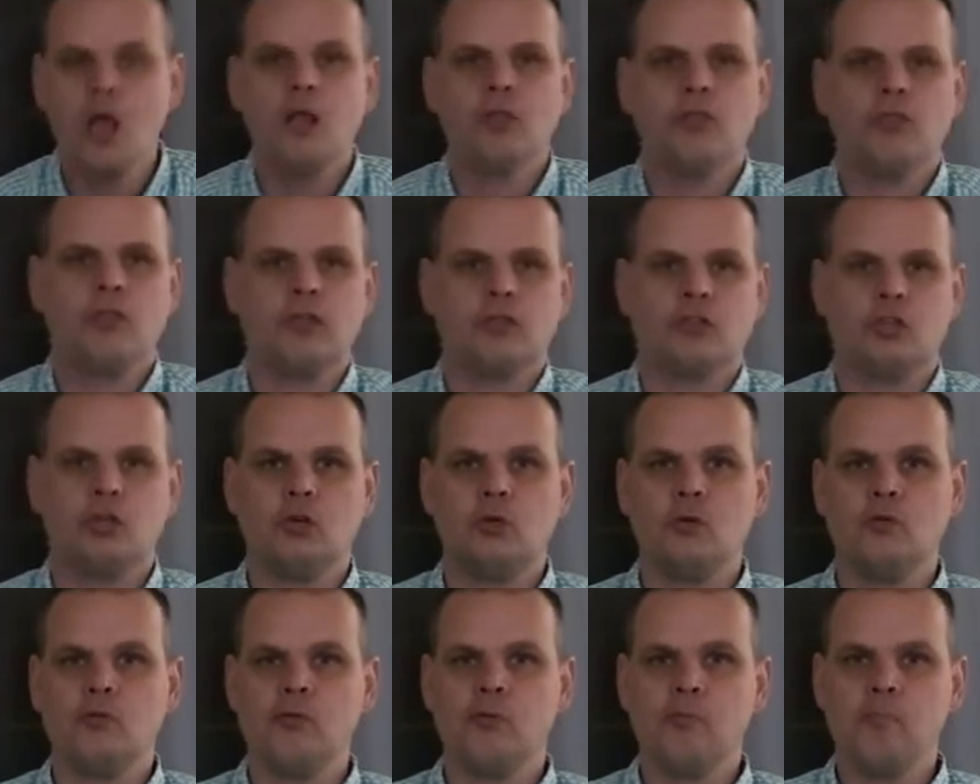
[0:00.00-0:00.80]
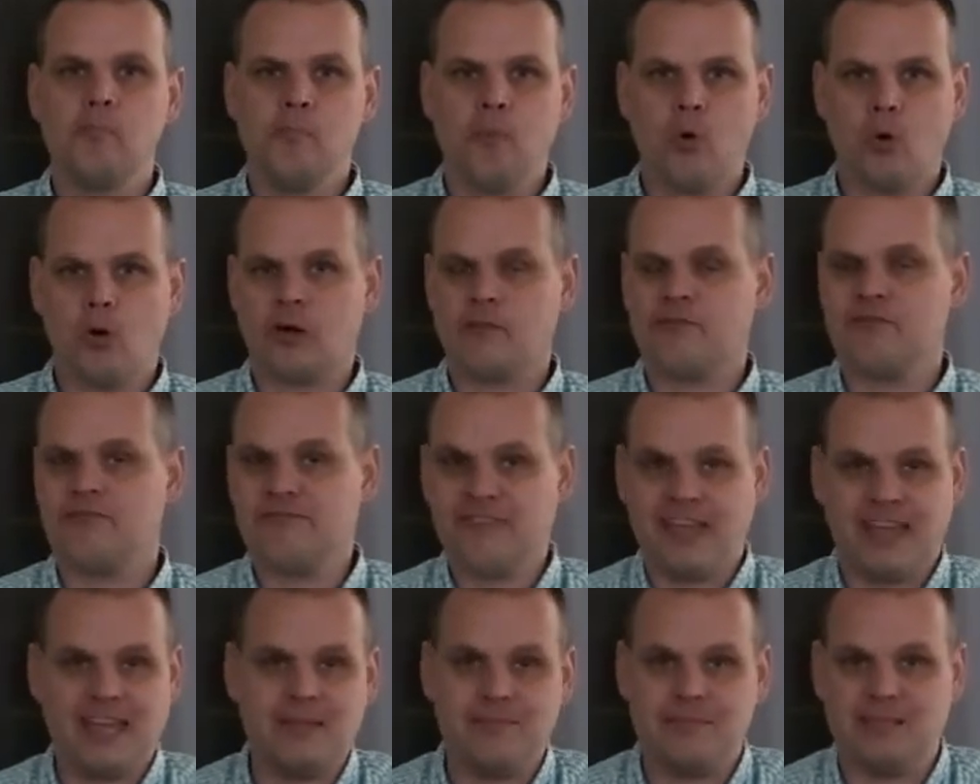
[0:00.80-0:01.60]
The 2 more
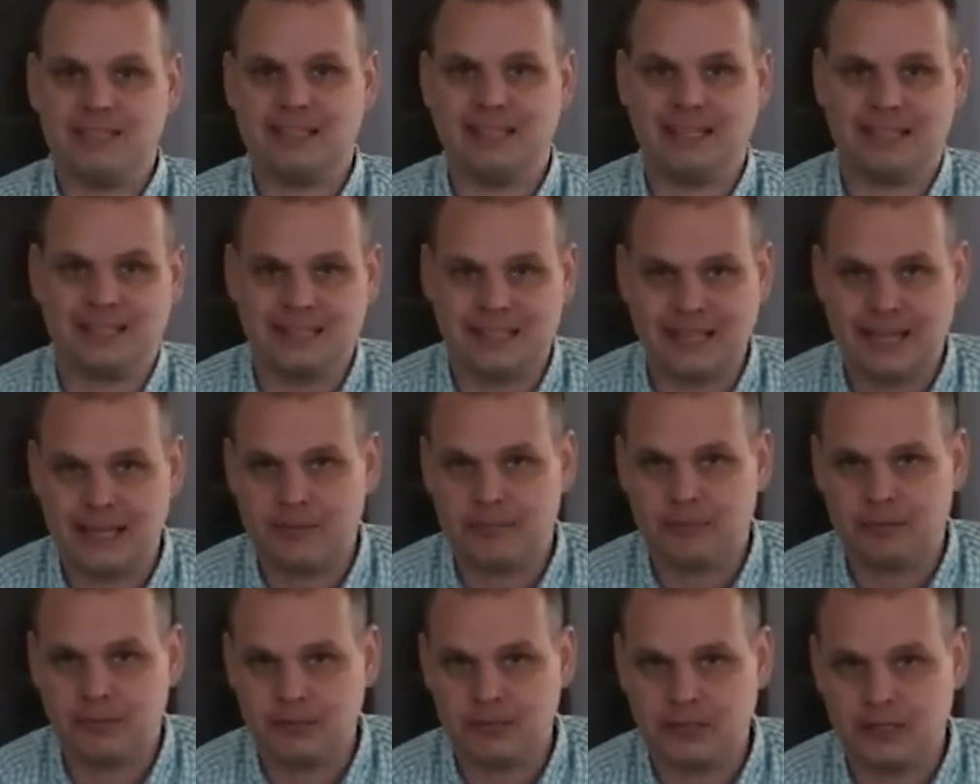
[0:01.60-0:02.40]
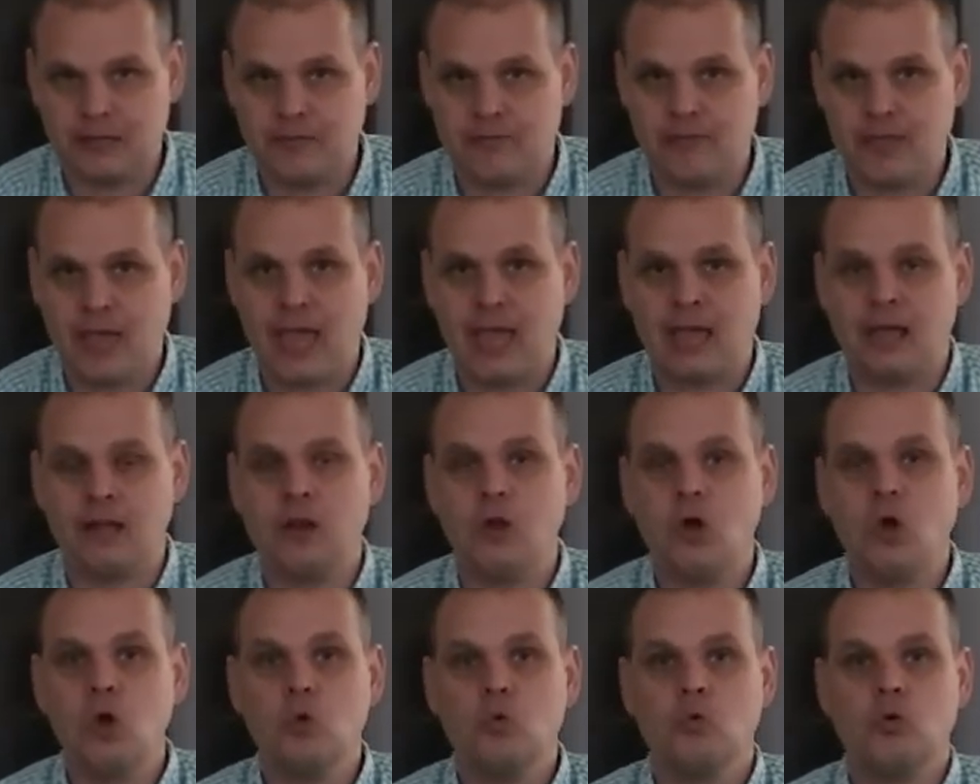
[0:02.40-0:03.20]
famous examples of
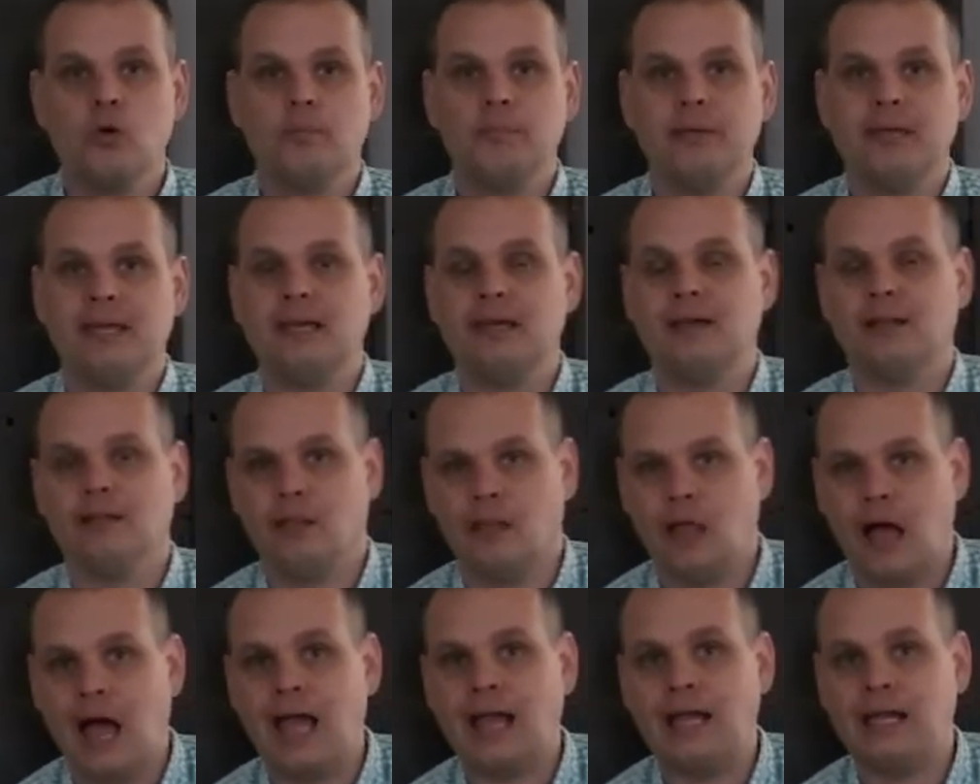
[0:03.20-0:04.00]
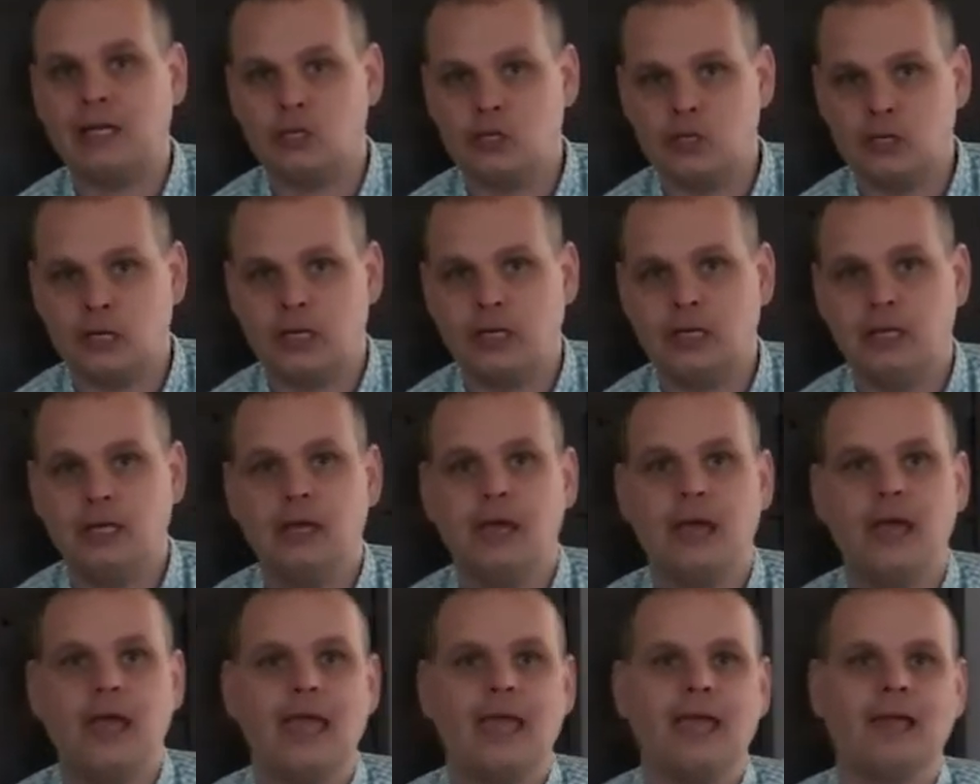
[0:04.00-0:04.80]
that would be Elijah
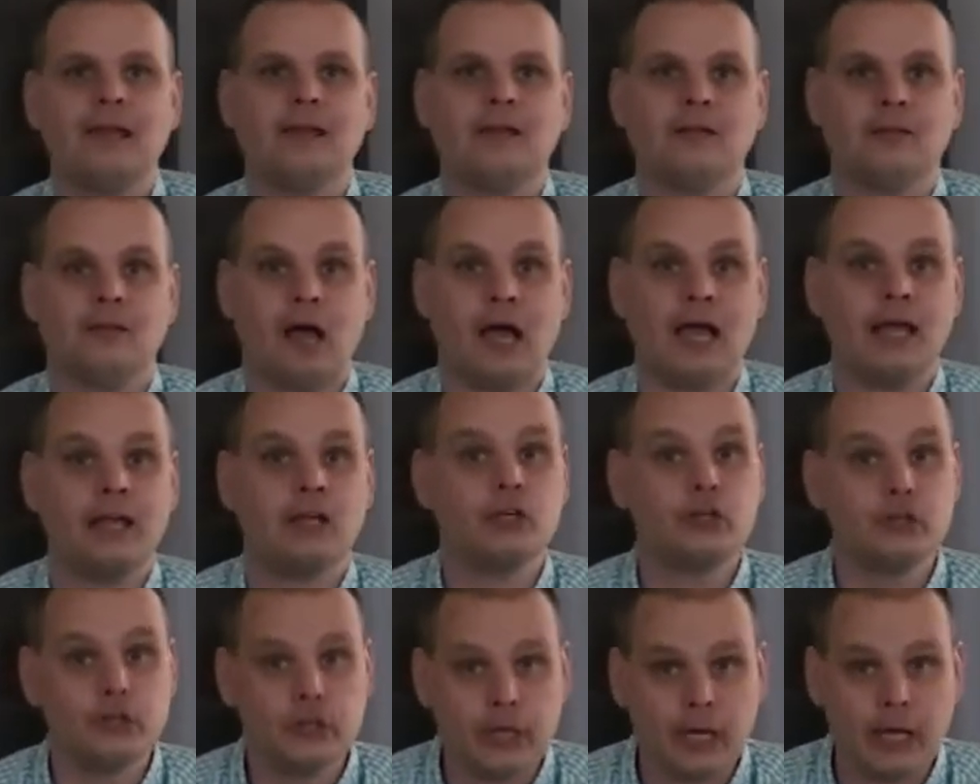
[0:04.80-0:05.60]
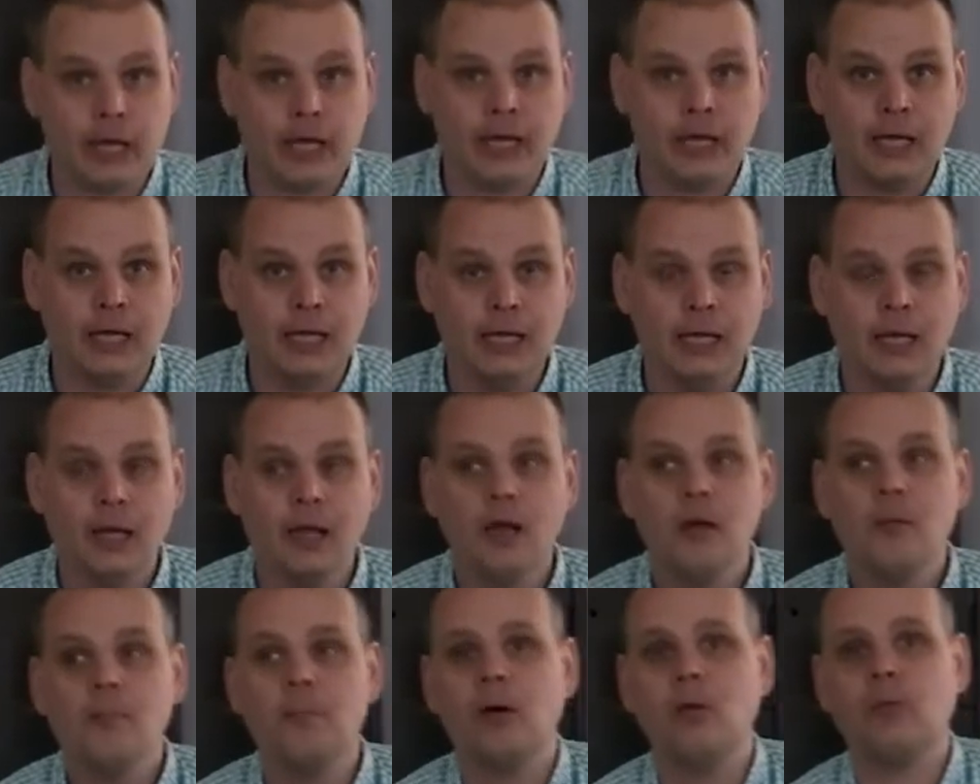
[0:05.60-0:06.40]
and Elisha,
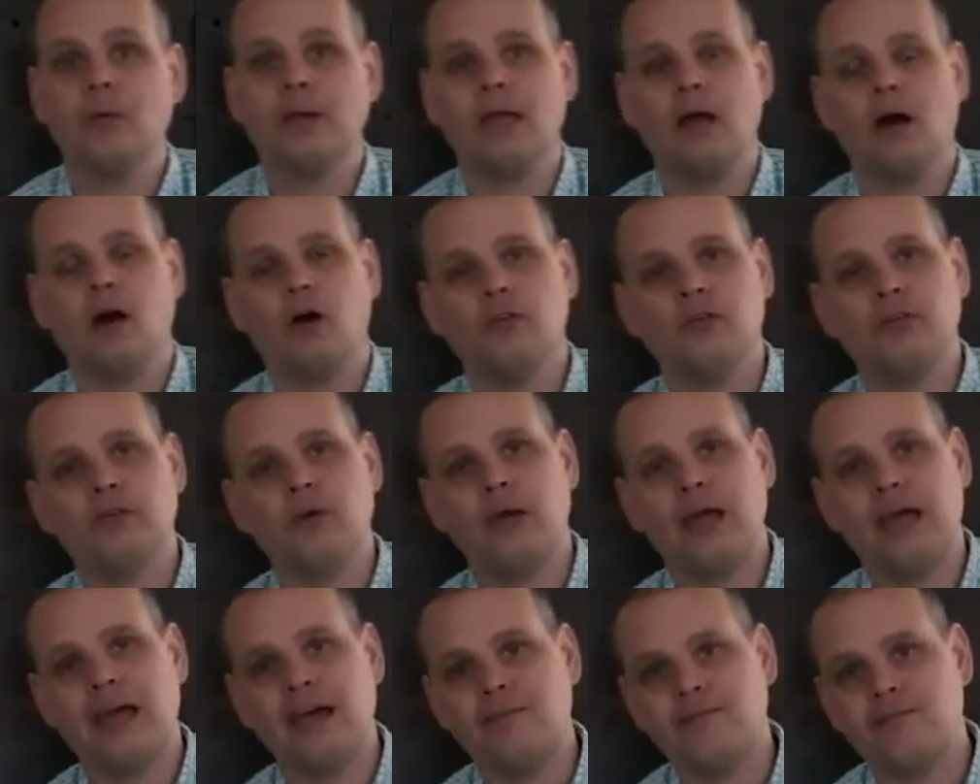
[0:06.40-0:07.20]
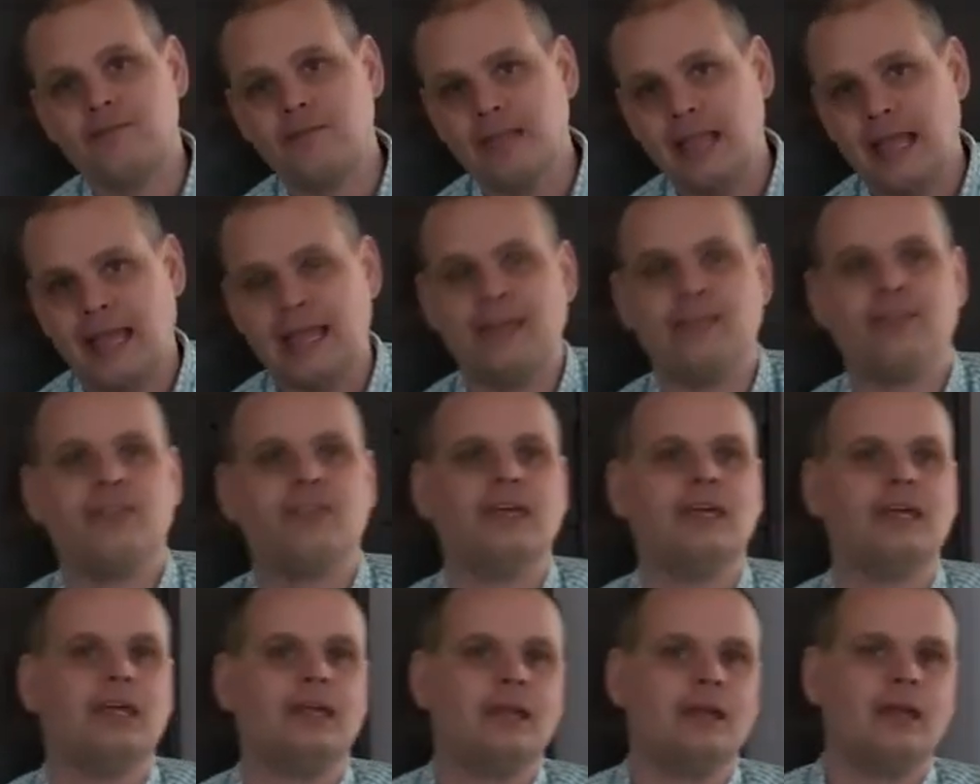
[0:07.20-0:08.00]
but we also have
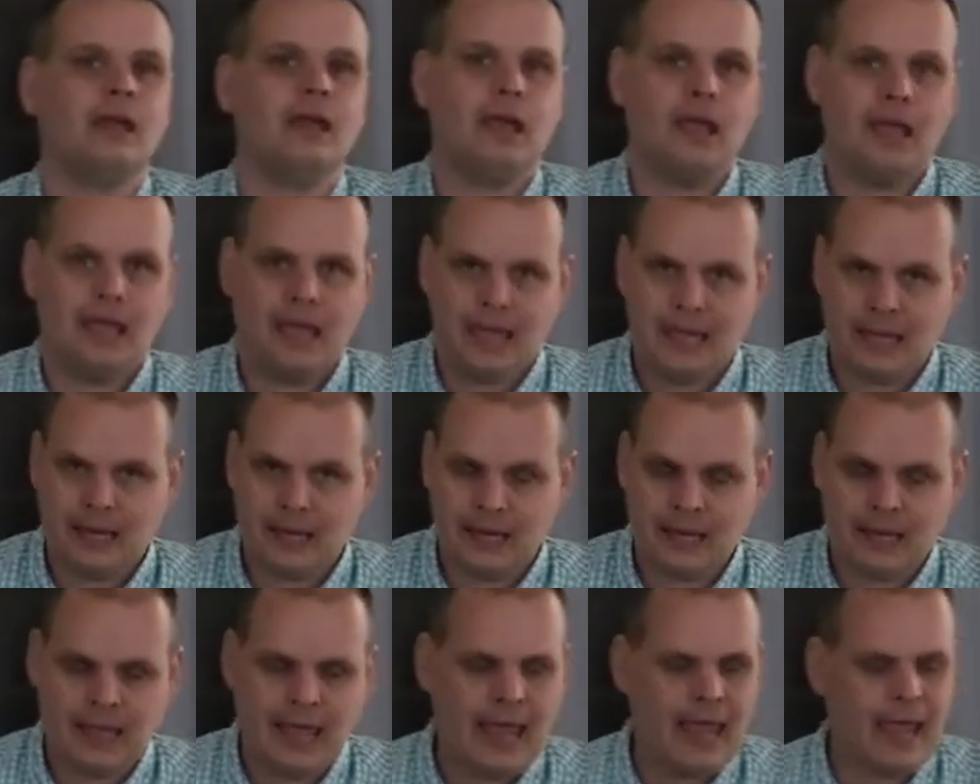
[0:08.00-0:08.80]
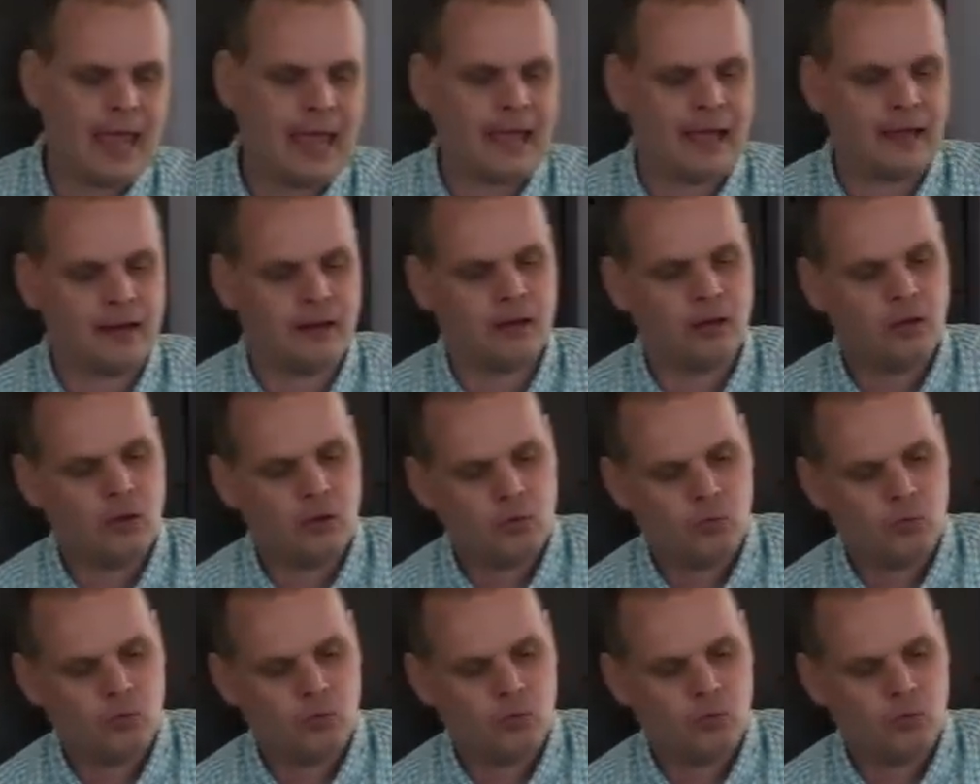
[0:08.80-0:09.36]
Nathan and Gad.